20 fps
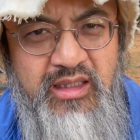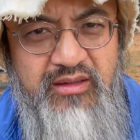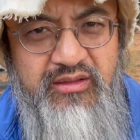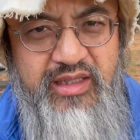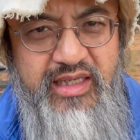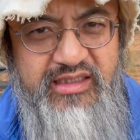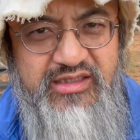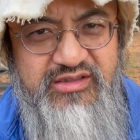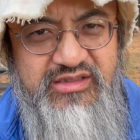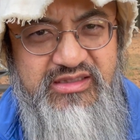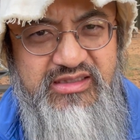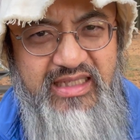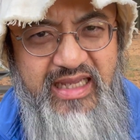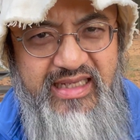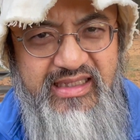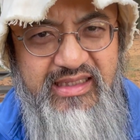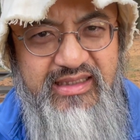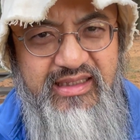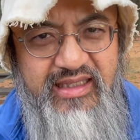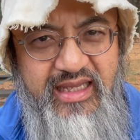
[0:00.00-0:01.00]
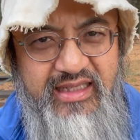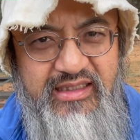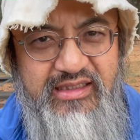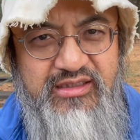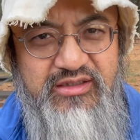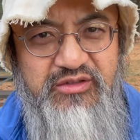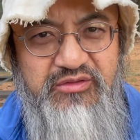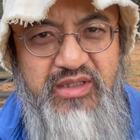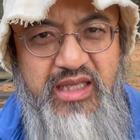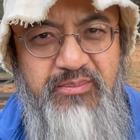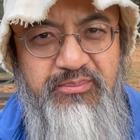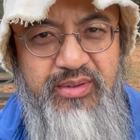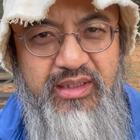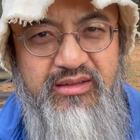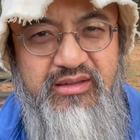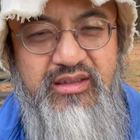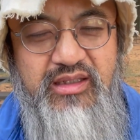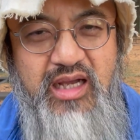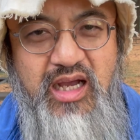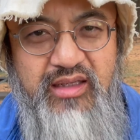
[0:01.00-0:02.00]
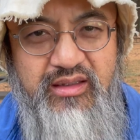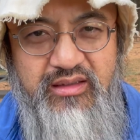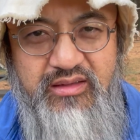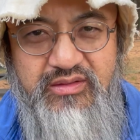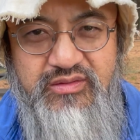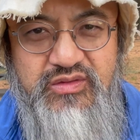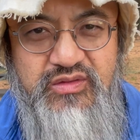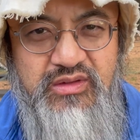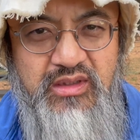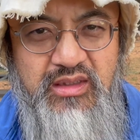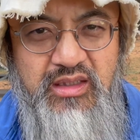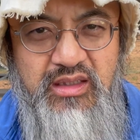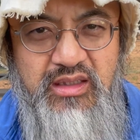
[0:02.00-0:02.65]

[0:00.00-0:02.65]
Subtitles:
that is dedicated to empanadas